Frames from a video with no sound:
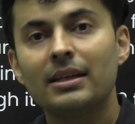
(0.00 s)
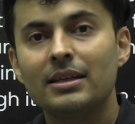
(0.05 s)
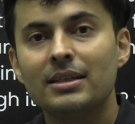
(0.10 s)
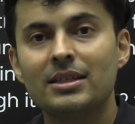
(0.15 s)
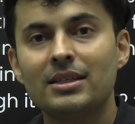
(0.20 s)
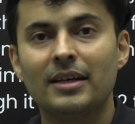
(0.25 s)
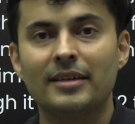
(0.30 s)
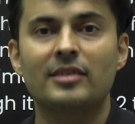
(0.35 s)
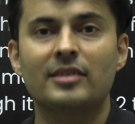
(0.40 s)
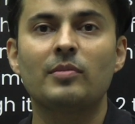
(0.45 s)

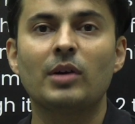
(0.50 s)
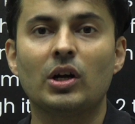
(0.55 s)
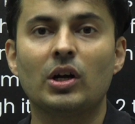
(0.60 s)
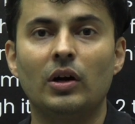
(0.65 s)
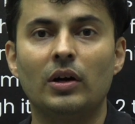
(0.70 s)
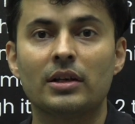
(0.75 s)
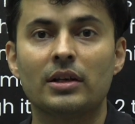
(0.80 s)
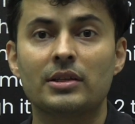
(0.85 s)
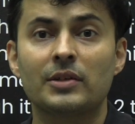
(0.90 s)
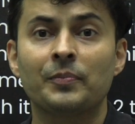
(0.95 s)
Just
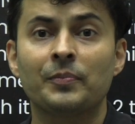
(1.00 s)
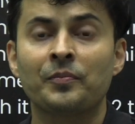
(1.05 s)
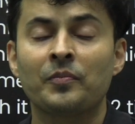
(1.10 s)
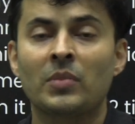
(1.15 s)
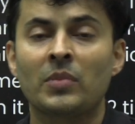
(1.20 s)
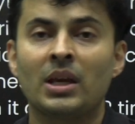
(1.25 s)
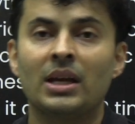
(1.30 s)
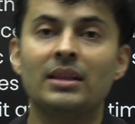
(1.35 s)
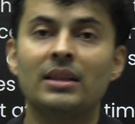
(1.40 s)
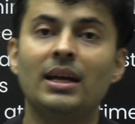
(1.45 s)
because
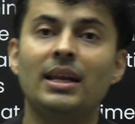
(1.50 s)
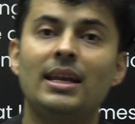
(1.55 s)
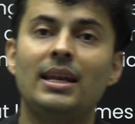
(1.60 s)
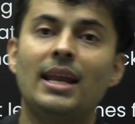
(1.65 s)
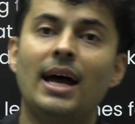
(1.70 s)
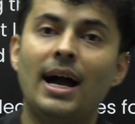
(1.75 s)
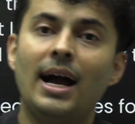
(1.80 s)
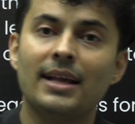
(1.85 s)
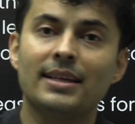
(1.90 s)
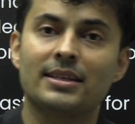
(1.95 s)
in the
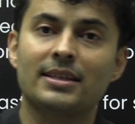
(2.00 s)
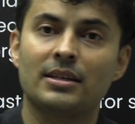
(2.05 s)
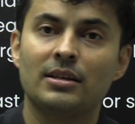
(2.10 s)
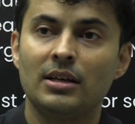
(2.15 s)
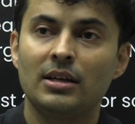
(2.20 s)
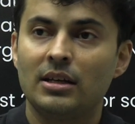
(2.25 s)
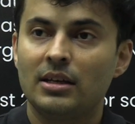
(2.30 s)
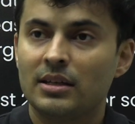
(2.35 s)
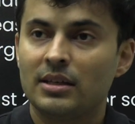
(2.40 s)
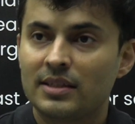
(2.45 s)
last
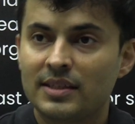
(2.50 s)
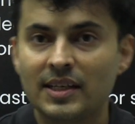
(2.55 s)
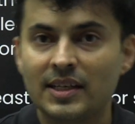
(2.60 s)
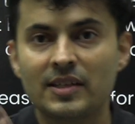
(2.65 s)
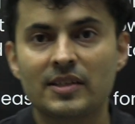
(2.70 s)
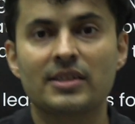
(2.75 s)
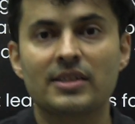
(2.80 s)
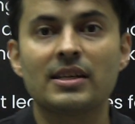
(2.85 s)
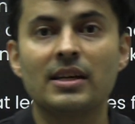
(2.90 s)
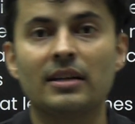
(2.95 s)

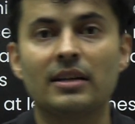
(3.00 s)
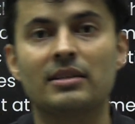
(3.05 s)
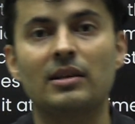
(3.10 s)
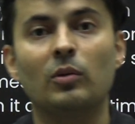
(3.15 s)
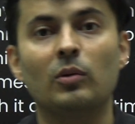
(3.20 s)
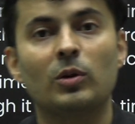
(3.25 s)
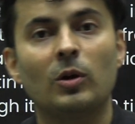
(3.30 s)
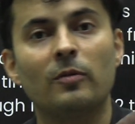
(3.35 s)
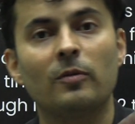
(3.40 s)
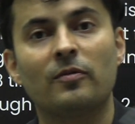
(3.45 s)
6 years
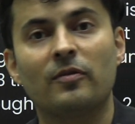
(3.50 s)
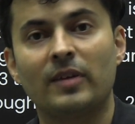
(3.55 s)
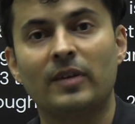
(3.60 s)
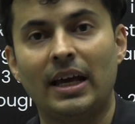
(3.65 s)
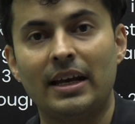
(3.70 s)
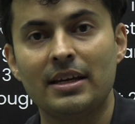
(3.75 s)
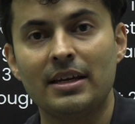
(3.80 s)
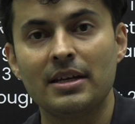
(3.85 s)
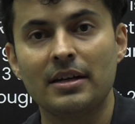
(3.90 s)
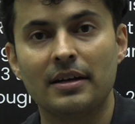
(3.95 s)
out of
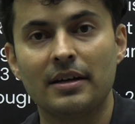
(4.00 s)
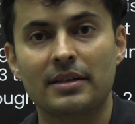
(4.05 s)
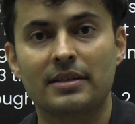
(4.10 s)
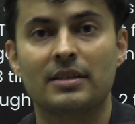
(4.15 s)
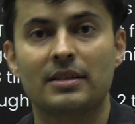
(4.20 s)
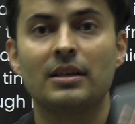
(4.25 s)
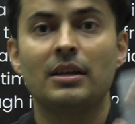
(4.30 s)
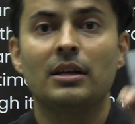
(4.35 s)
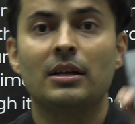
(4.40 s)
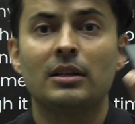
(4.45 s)
10
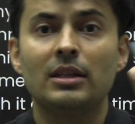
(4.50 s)
years,